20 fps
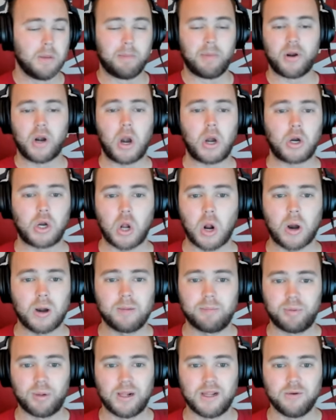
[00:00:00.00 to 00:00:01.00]
But our
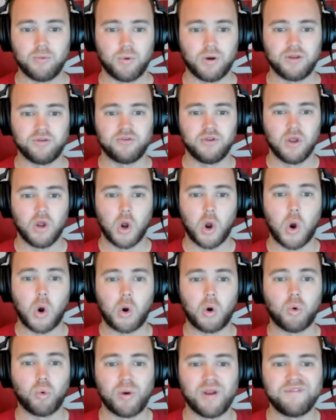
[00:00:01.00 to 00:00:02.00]
guard play was
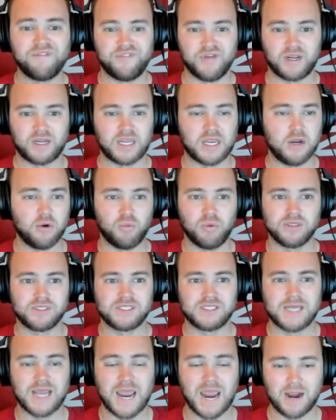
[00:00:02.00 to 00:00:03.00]
horrific. It
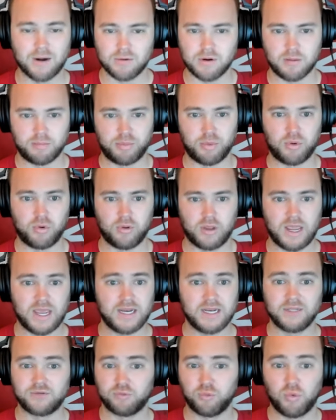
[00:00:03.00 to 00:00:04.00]
was terrible.
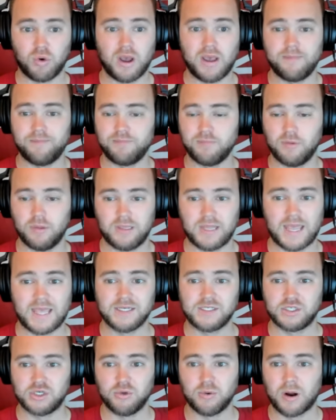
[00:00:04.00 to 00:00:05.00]
And it's what
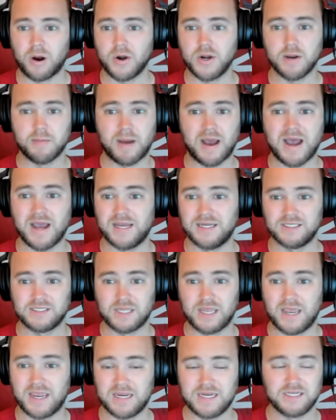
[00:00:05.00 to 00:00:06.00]
led to our
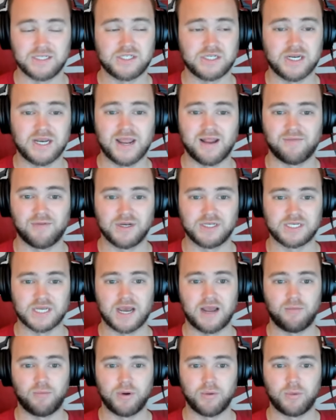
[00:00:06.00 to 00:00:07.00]
demise each and every
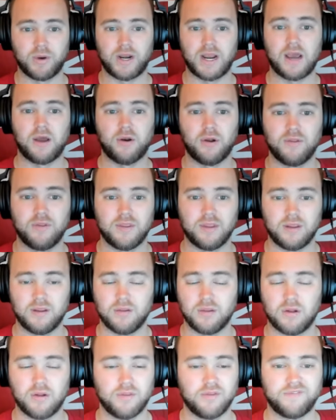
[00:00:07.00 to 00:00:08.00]
time we went out
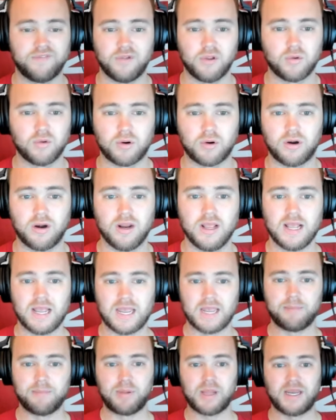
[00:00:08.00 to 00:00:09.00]
on the floor
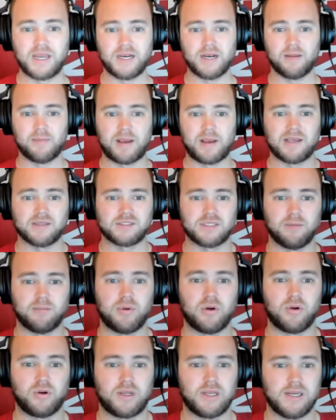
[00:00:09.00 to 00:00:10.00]
and played in a
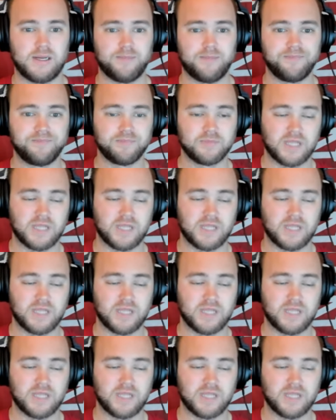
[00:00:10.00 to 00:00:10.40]
basketball game.